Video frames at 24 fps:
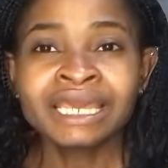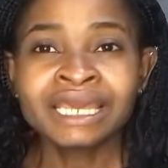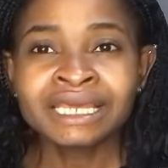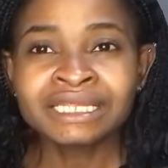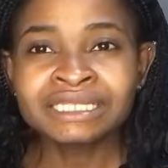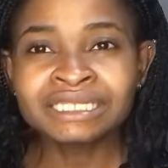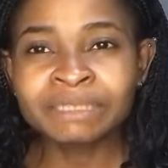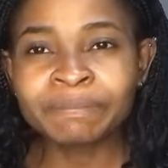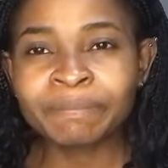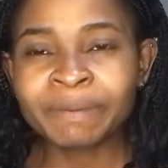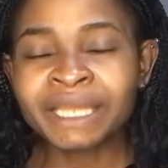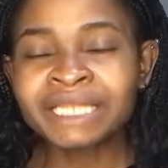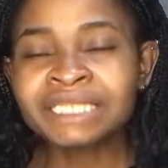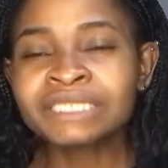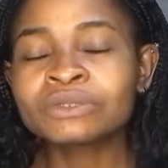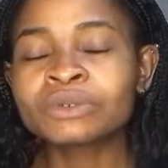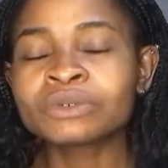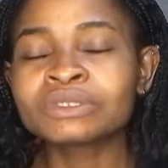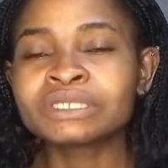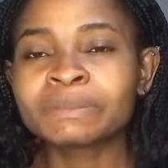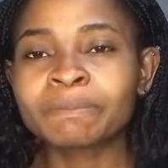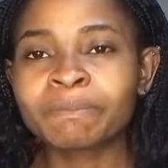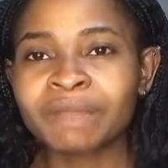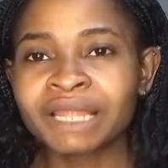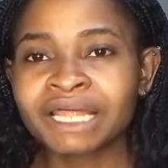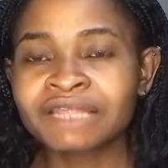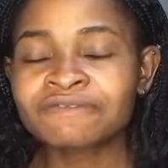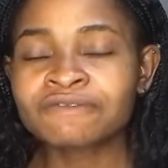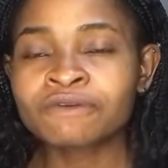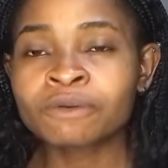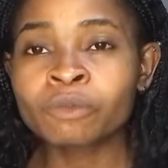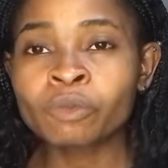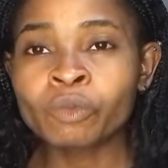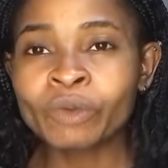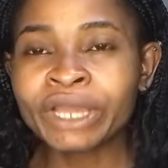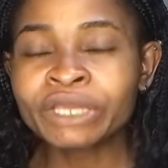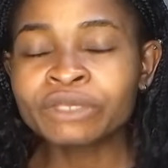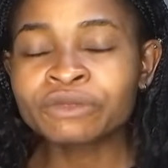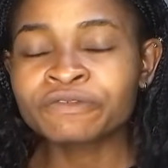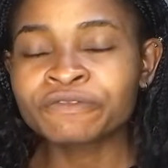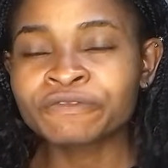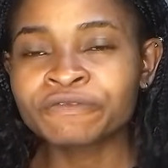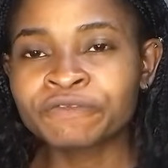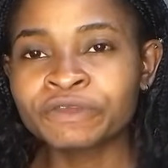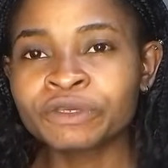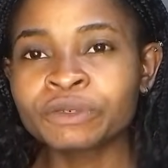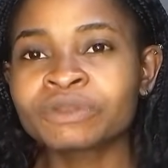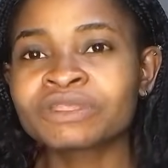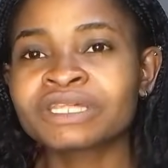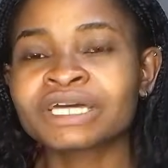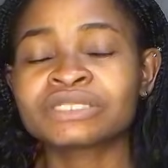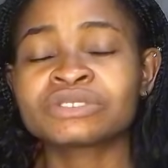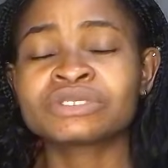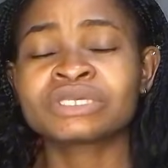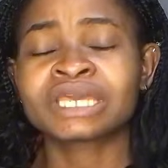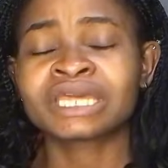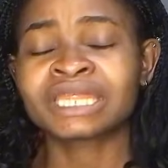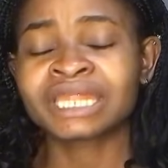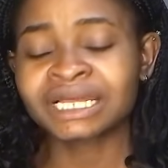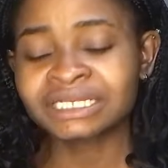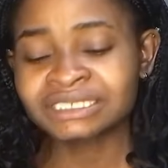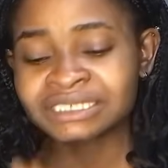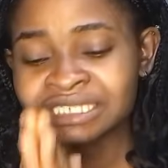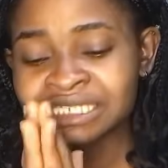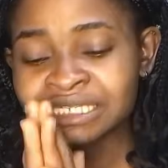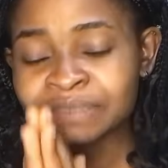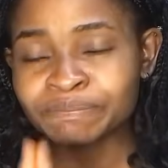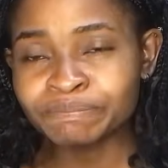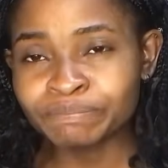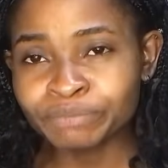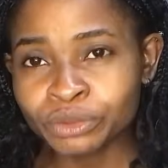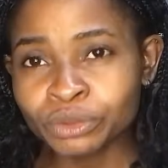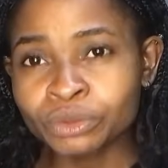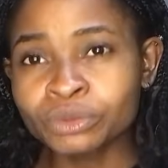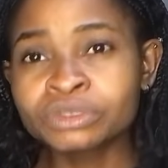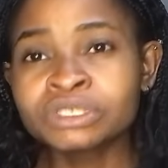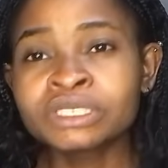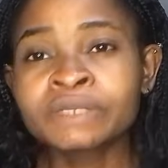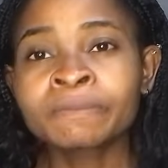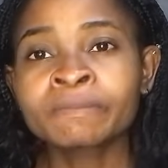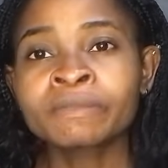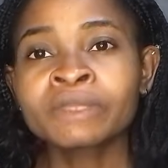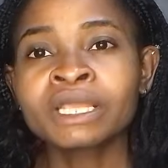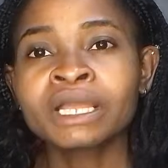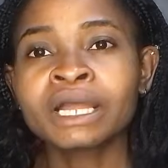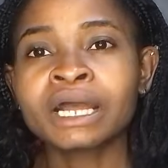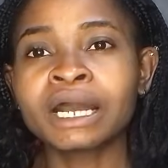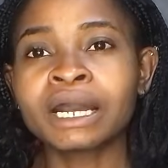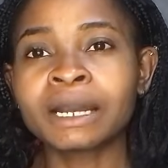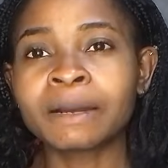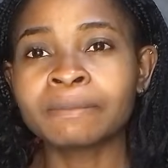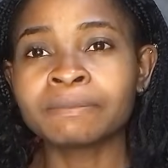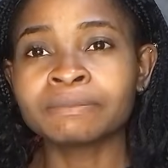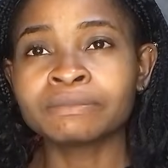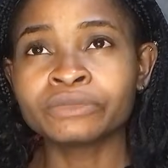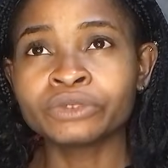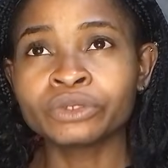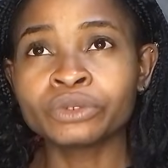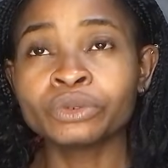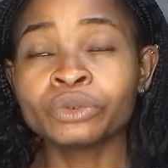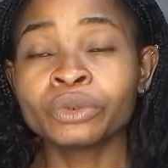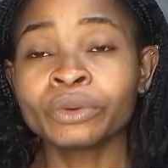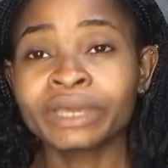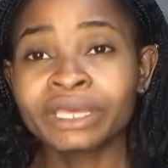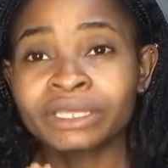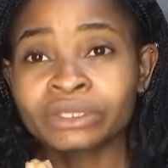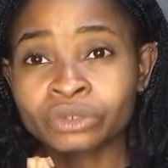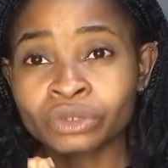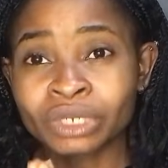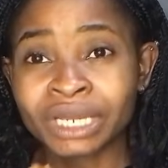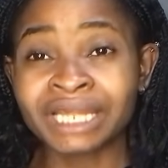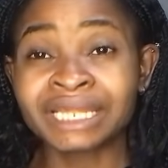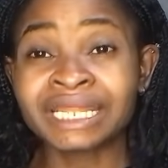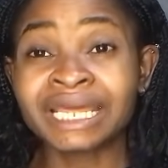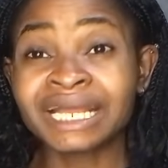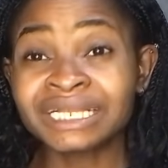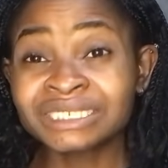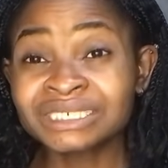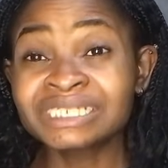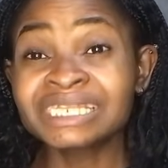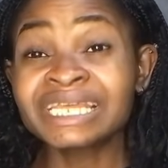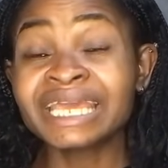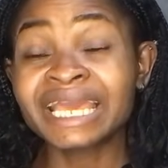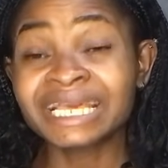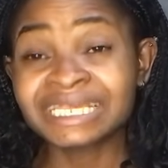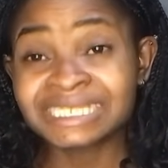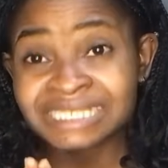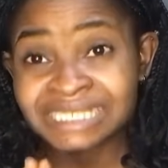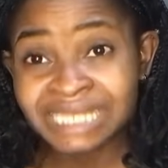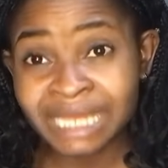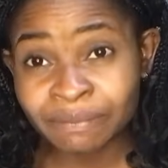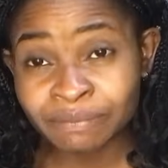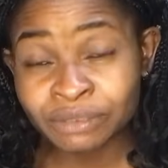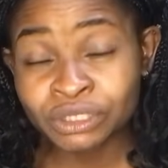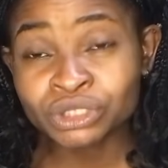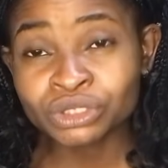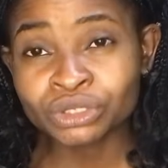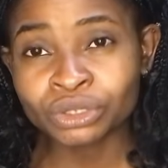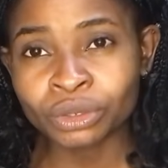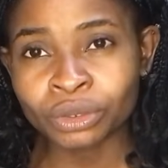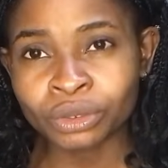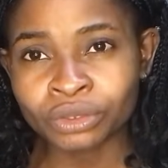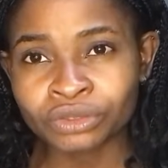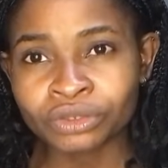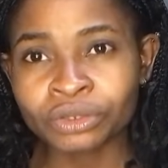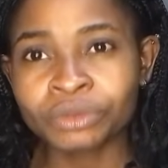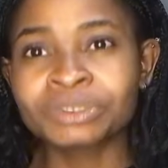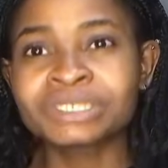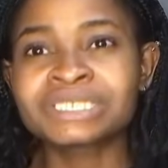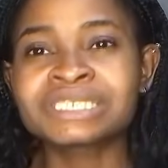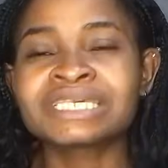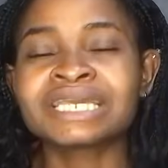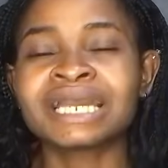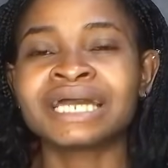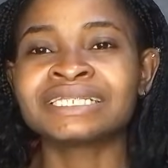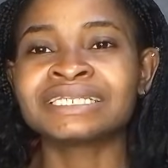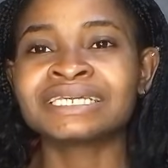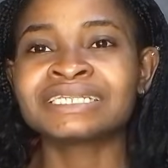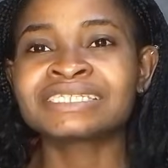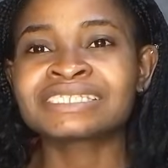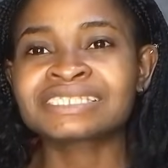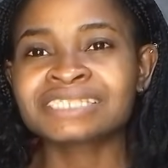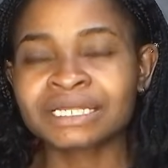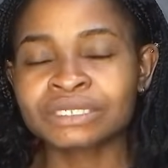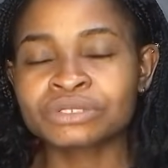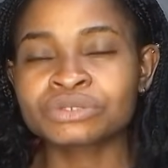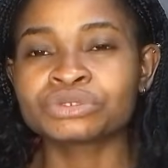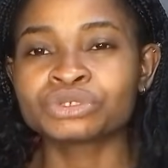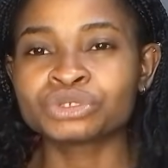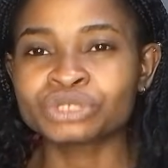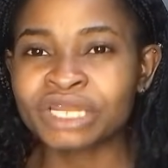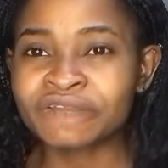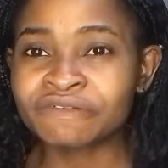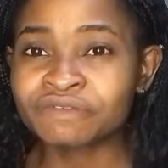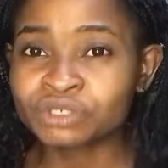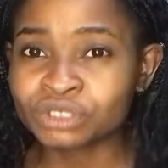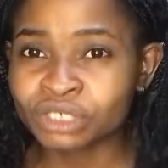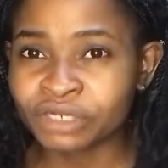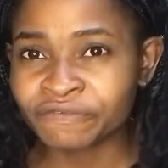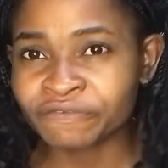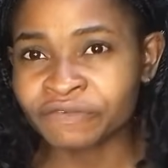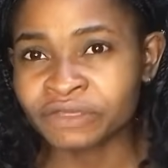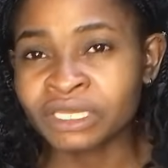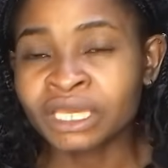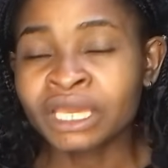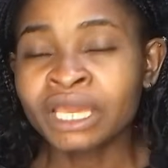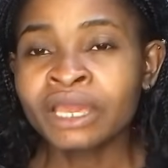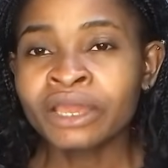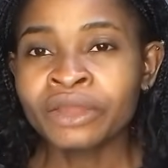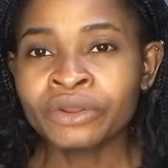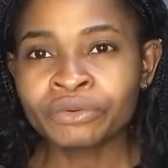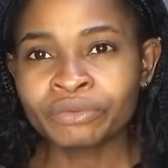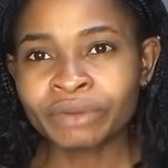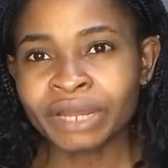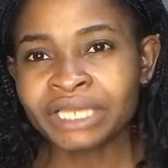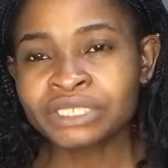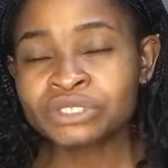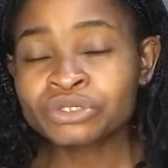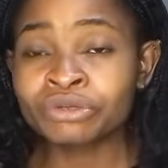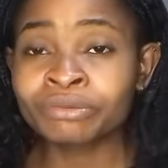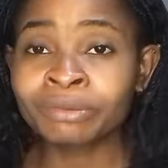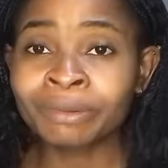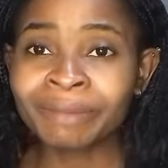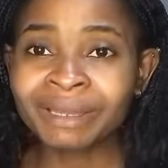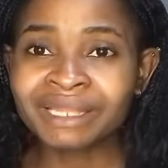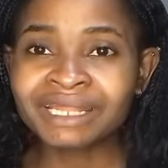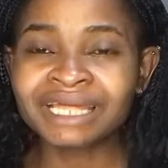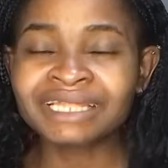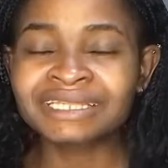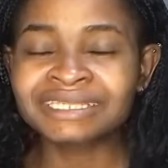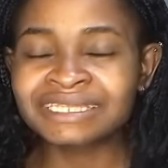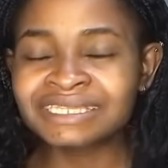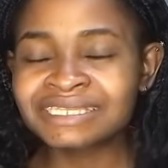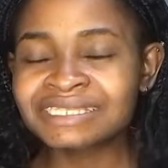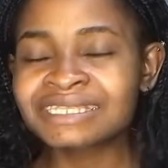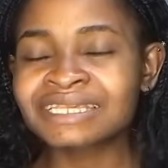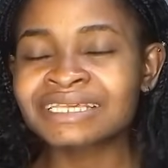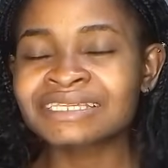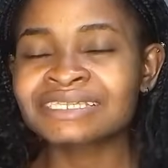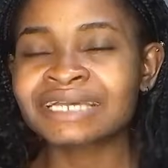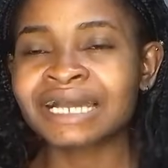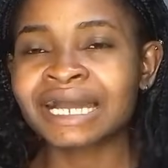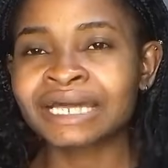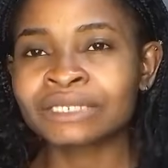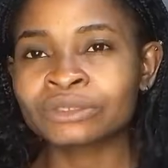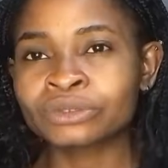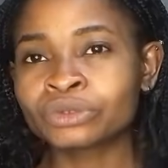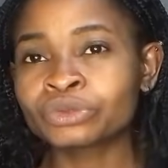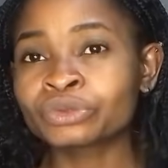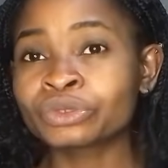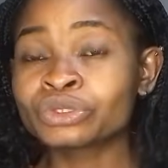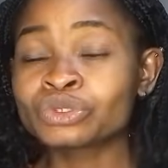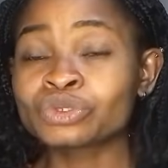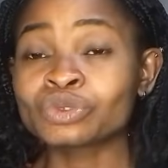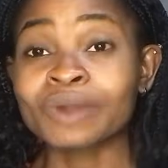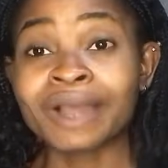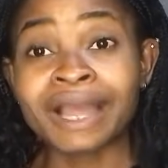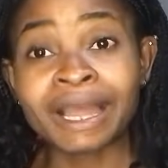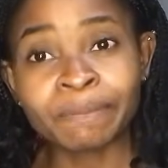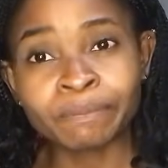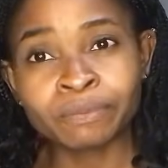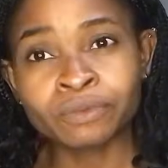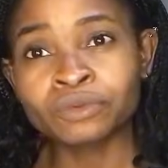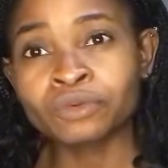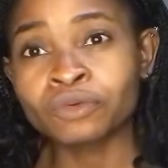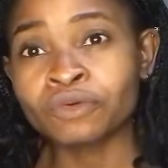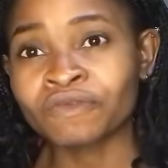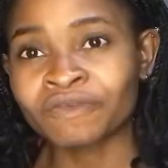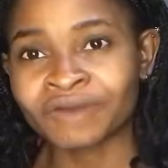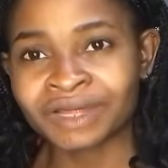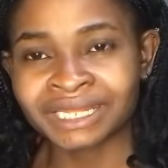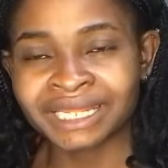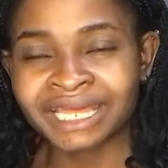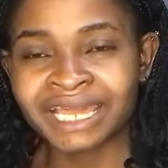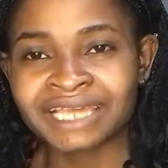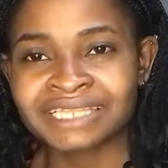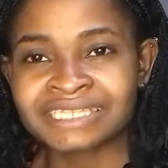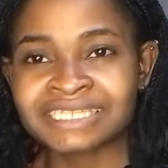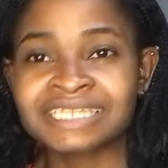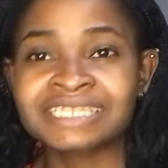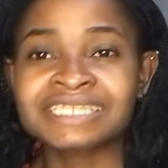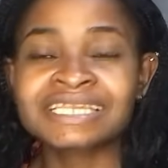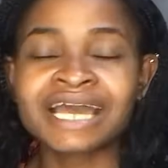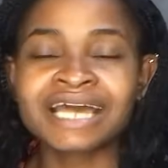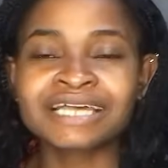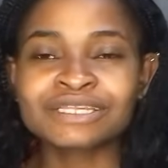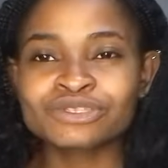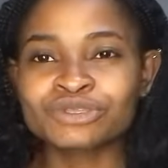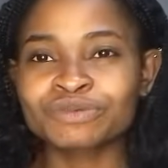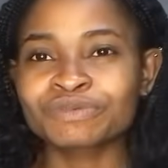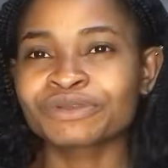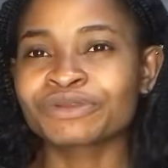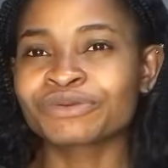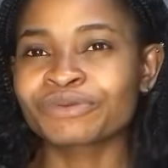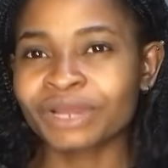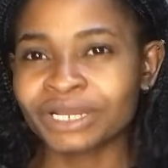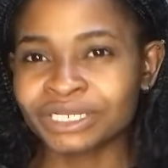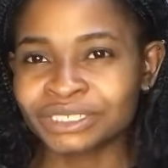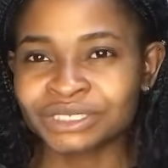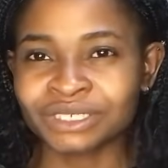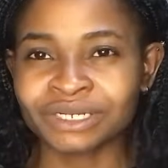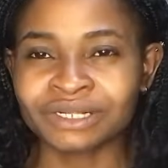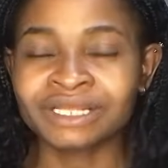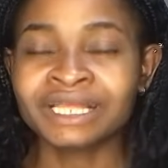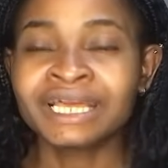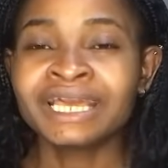depending on the platform where you feel that you can actually build you can actually establish your authority and then start to drive traffic, right? So remember that these things are not going to happen overnight. It has to be gradual.